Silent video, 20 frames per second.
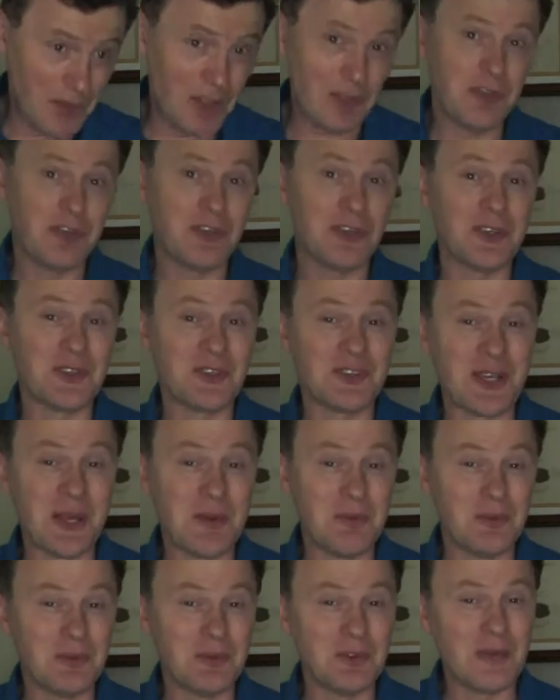If, for
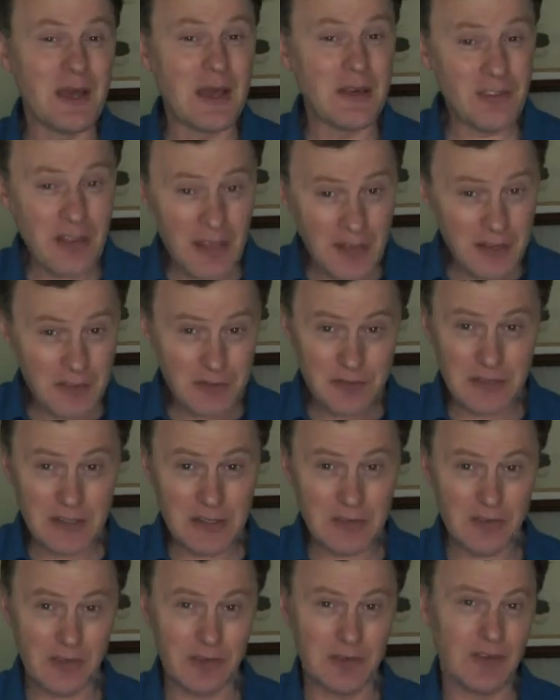example, you have hay
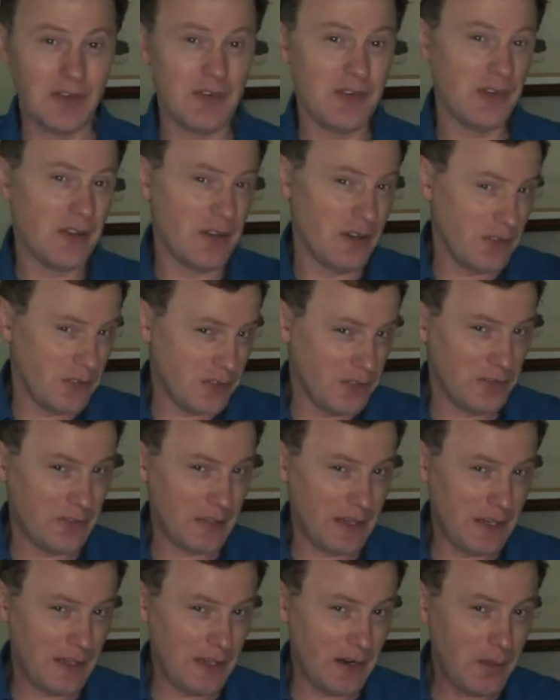fever and it's
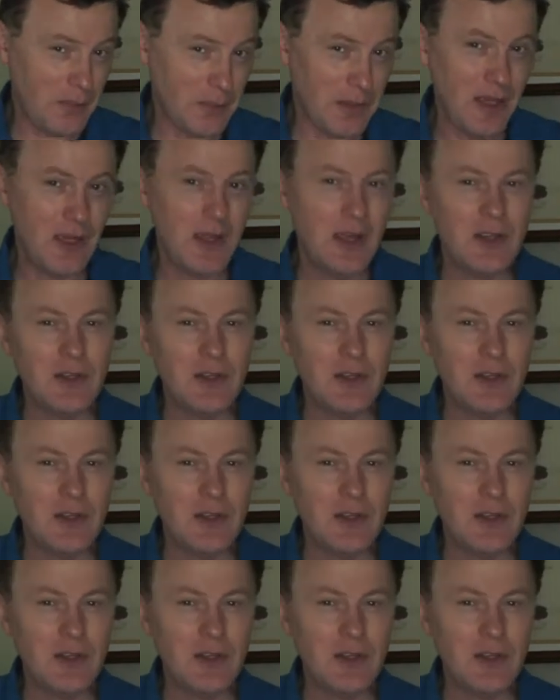flared up,